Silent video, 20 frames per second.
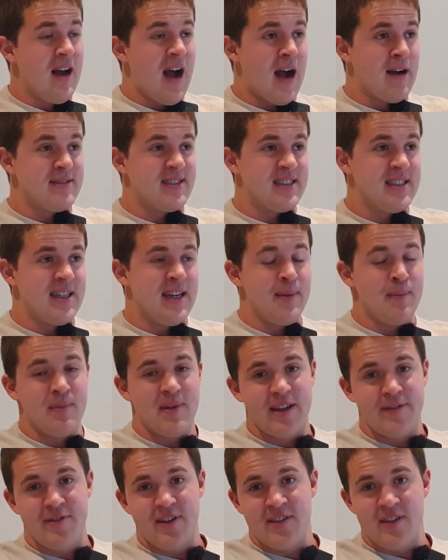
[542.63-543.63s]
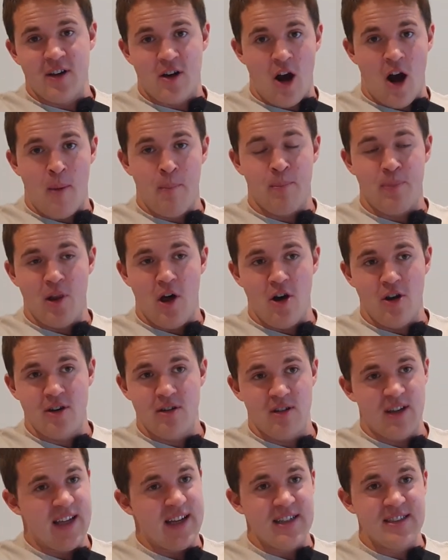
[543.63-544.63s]
I've seen him lifting the comp
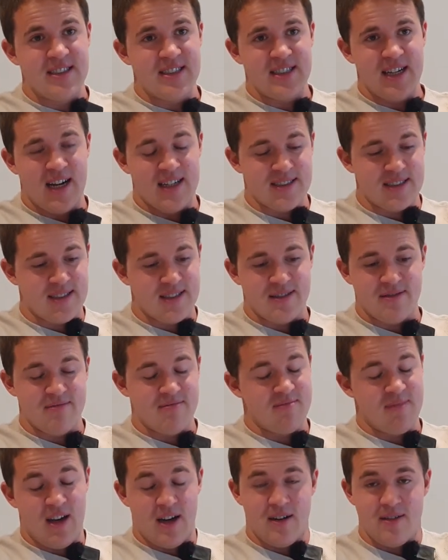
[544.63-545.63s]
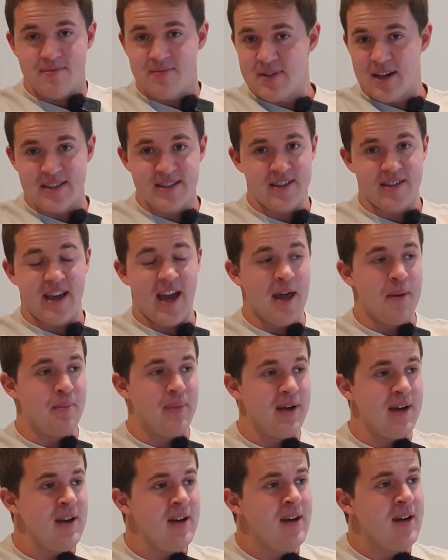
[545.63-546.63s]
log easy as it can
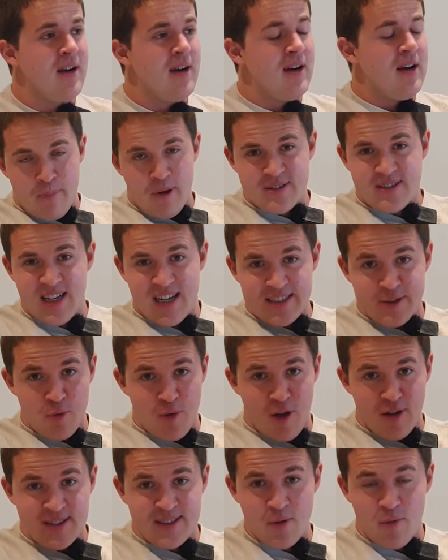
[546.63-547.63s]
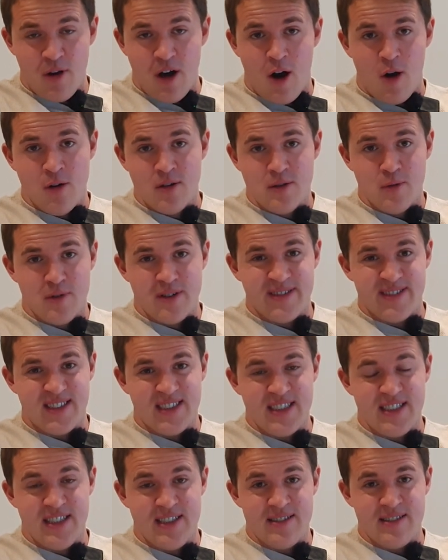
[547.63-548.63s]
be. But as we also know, we've
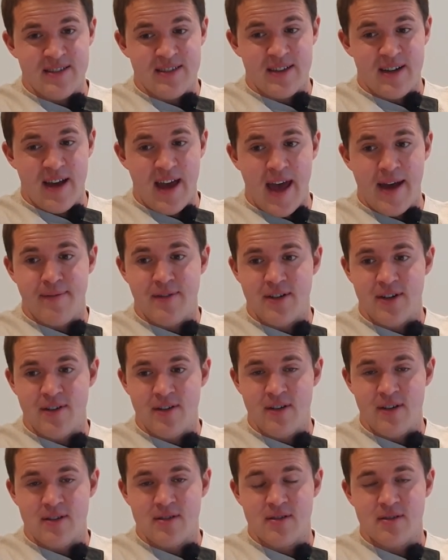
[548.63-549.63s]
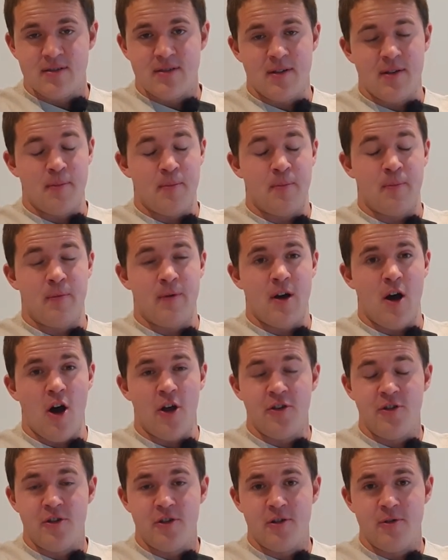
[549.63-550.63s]
seen Evan
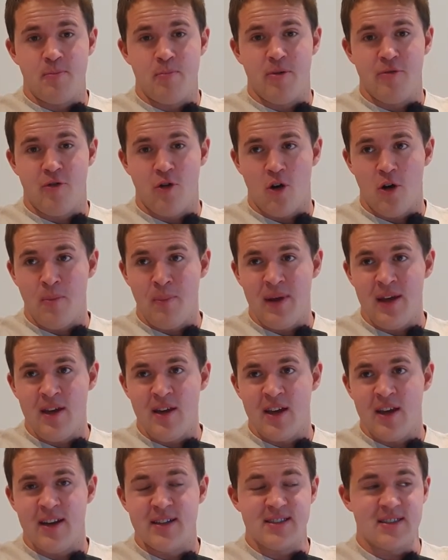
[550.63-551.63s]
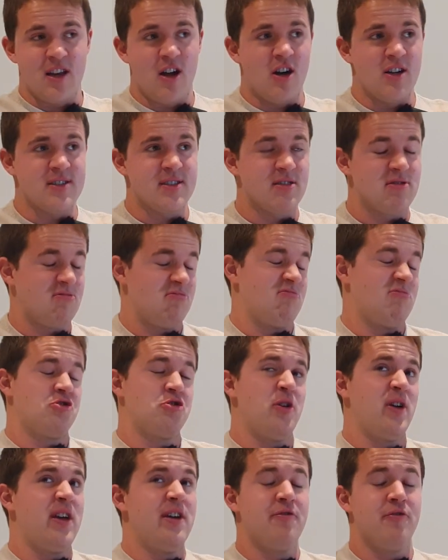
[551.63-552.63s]
underperforming in his last
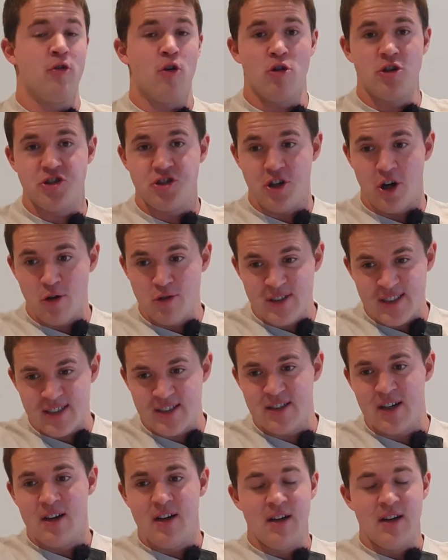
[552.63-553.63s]
3-4 shows.